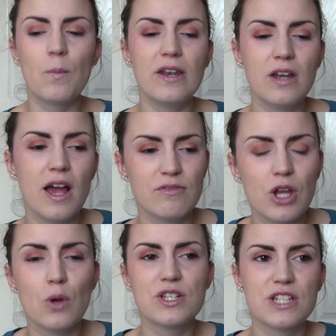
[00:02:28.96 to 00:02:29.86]
When I've
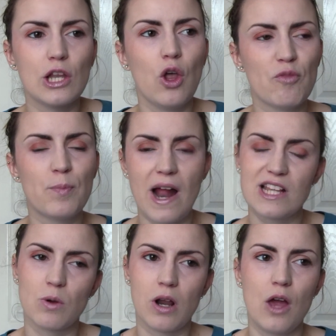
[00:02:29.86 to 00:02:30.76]
noticed a lot of
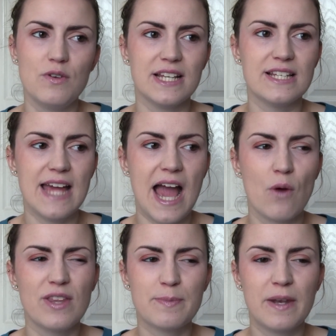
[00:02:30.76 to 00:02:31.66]
brands are closing
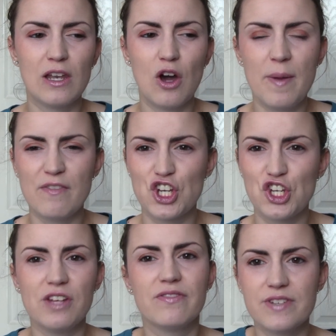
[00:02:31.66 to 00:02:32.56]
down, there's been a lot of bit of a
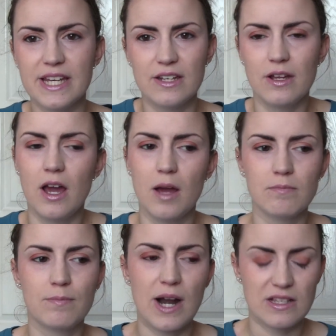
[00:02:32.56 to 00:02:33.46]
shift in
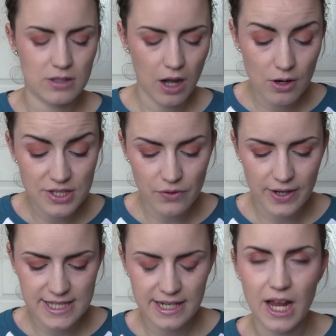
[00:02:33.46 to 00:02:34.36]
um, brands closing
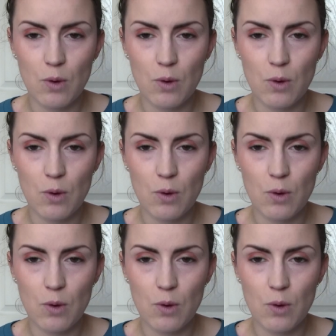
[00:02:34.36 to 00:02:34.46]
recently.